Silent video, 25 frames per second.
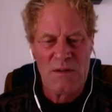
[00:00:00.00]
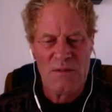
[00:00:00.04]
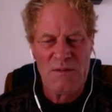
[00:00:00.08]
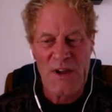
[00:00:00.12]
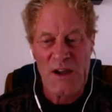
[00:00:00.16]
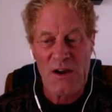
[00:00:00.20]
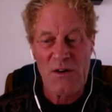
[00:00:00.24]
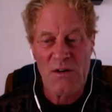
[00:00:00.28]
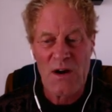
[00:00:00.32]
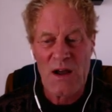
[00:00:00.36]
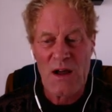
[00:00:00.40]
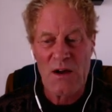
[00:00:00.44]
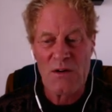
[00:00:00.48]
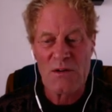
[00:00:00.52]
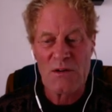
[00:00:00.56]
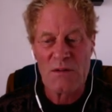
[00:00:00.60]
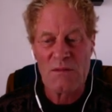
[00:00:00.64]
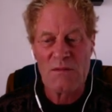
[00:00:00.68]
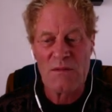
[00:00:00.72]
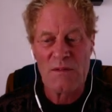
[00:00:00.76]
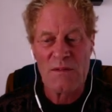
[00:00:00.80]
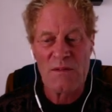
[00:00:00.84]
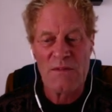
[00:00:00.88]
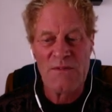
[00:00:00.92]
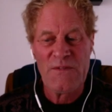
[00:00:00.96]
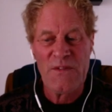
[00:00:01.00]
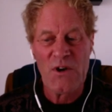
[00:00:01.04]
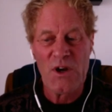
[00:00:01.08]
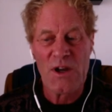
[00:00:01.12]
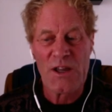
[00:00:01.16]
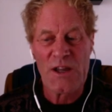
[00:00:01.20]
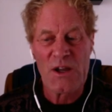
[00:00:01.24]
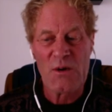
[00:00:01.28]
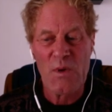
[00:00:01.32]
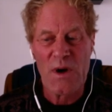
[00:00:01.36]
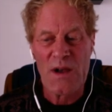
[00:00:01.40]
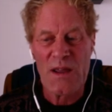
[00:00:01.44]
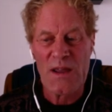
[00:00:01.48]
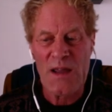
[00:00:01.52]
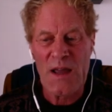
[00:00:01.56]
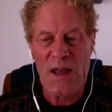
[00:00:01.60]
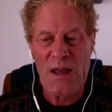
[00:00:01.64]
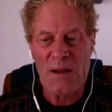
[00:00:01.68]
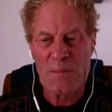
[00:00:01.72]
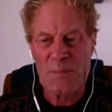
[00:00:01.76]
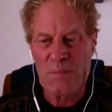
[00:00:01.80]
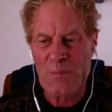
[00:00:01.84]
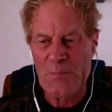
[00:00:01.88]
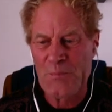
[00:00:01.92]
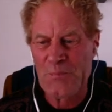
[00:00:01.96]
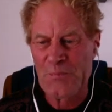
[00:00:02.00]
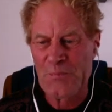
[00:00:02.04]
figure out fully quite yet.